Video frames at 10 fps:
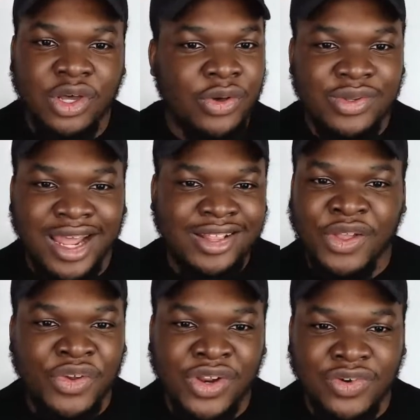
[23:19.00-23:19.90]
like
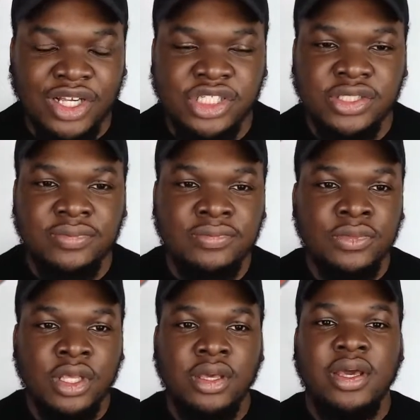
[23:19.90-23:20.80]
they're in a rush.
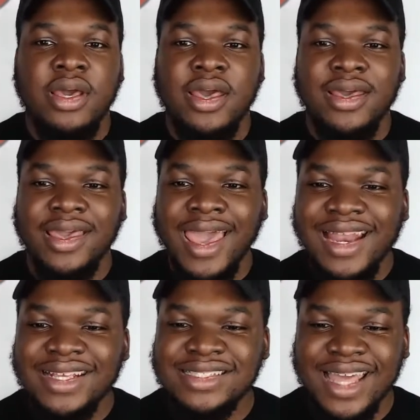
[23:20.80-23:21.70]

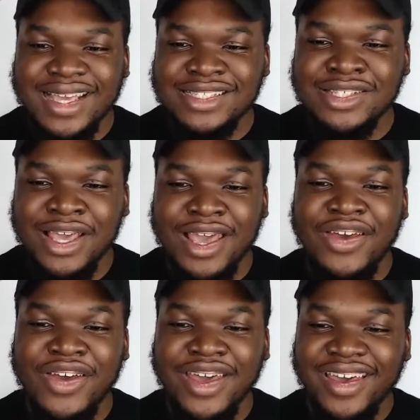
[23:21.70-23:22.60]
Callis, that is
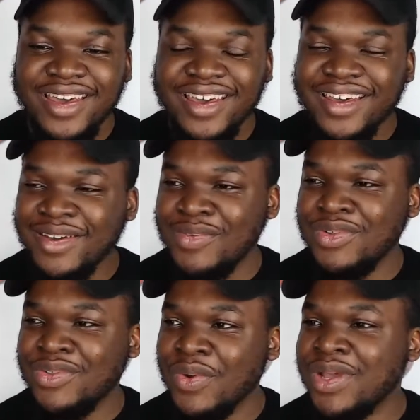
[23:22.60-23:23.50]

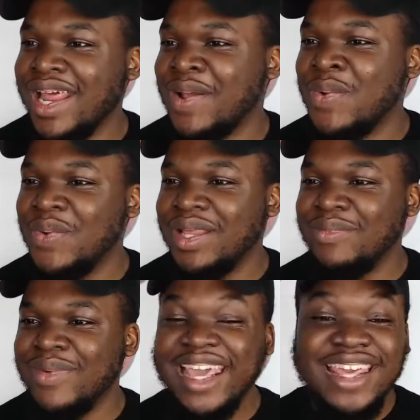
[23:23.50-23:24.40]
what could I call him?
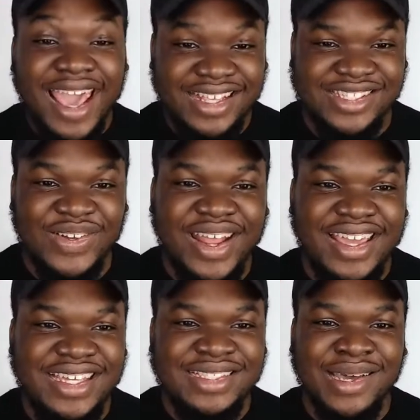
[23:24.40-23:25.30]
A guest on
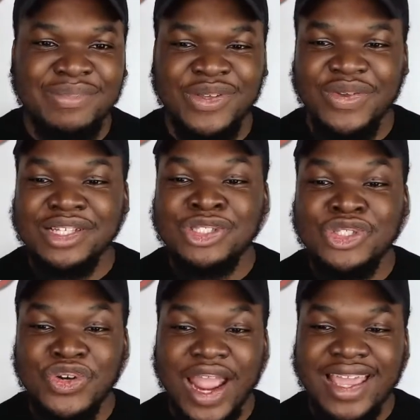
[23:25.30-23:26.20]
AEW, is
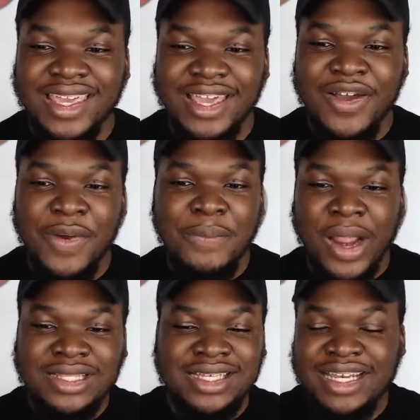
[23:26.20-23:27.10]
dragging
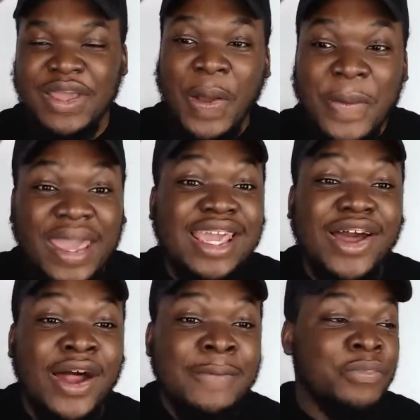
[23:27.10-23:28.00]
practically Omega